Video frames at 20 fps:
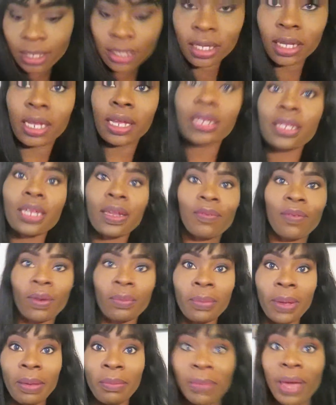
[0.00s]
as you can see
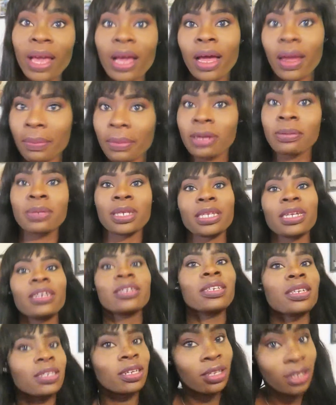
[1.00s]
from my makeup, I'm
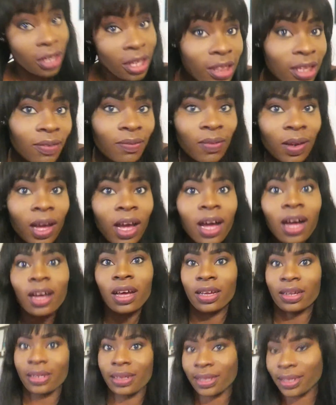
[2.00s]
starting another vlog
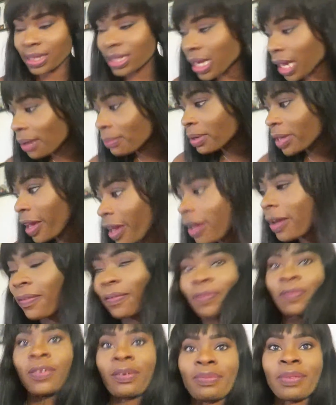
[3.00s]
the same day
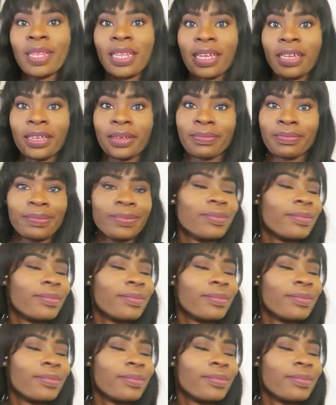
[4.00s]
from the